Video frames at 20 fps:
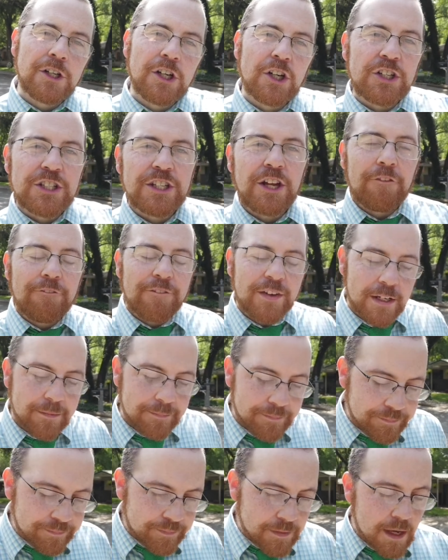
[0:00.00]
of yourself in.
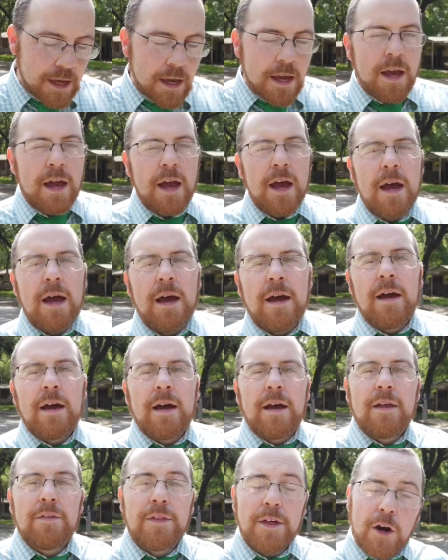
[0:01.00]

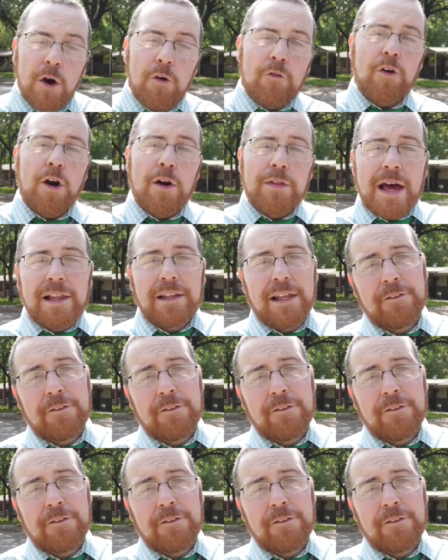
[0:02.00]
Then over on that